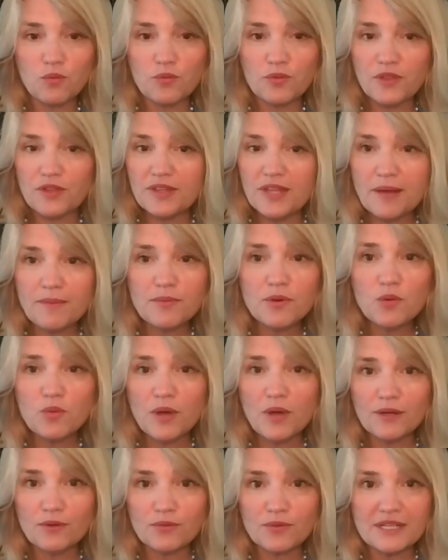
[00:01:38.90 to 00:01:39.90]
the number
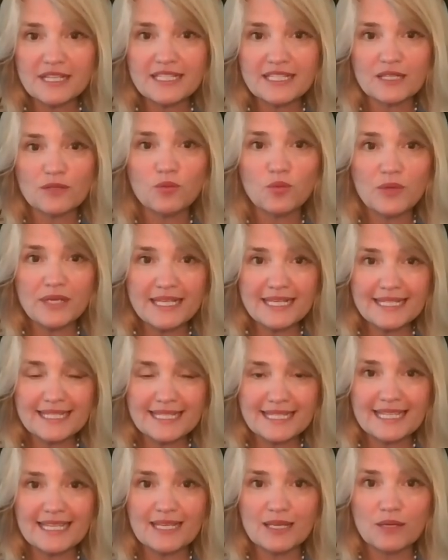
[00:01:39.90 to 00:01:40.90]
one reason we
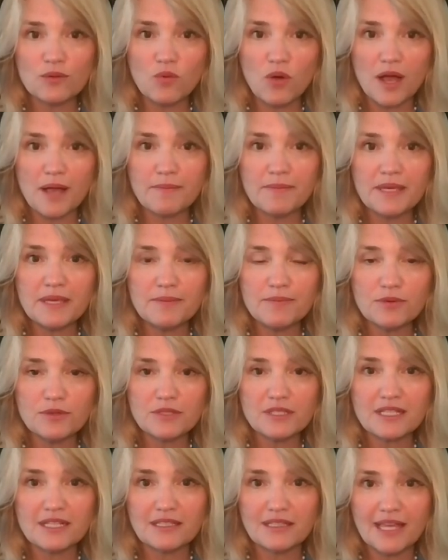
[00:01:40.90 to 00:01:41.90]
see why
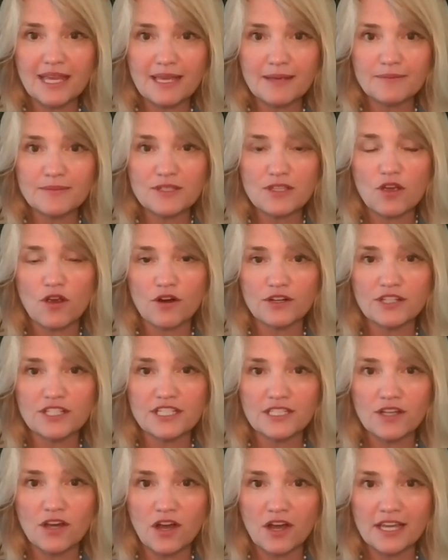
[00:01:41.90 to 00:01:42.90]
people's claims are
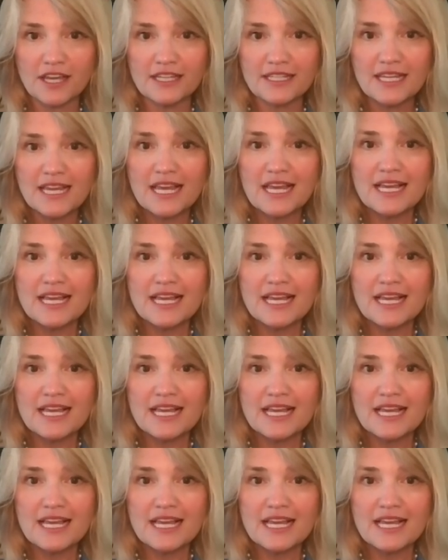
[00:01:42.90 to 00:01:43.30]
denied